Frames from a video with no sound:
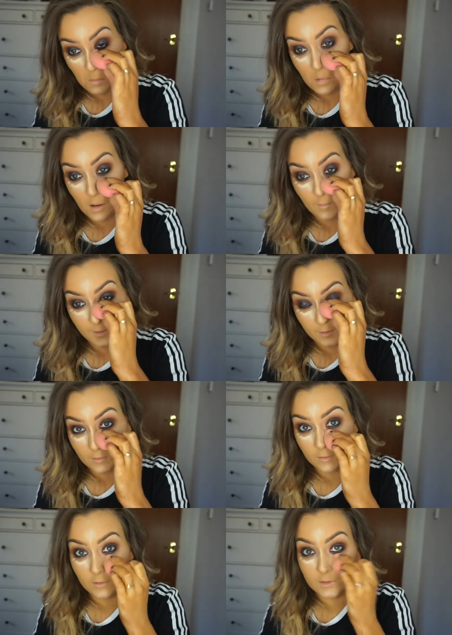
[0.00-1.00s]
but
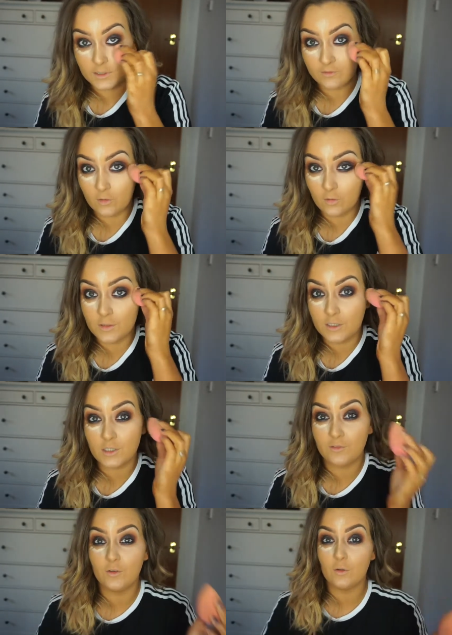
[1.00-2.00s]
because I've got such a
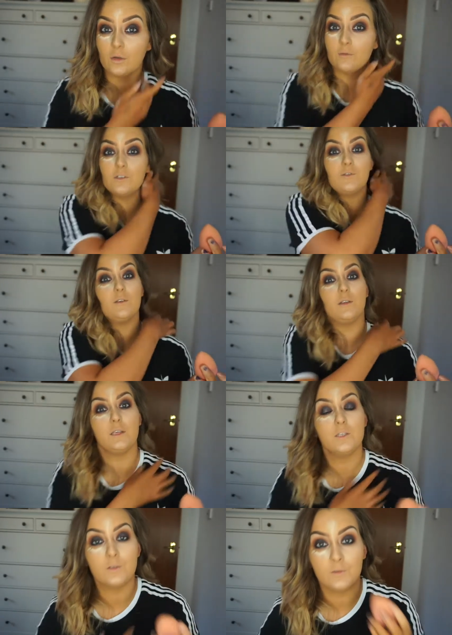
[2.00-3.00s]
full coverage
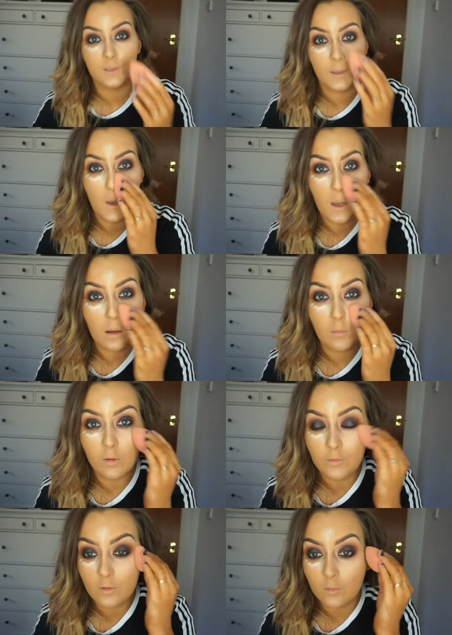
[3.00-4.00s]
foundation on, I'm
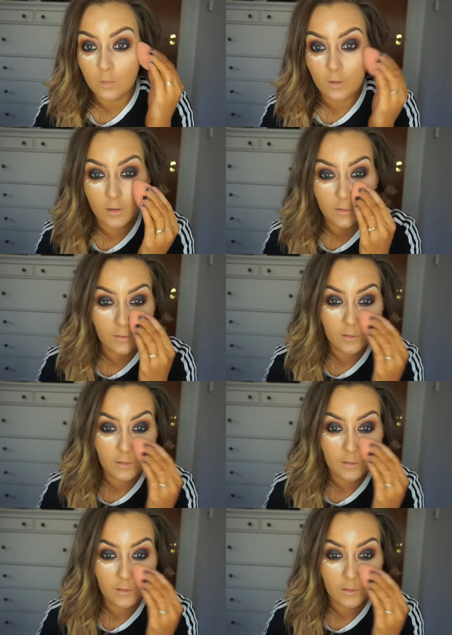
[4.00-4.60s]
not too bothered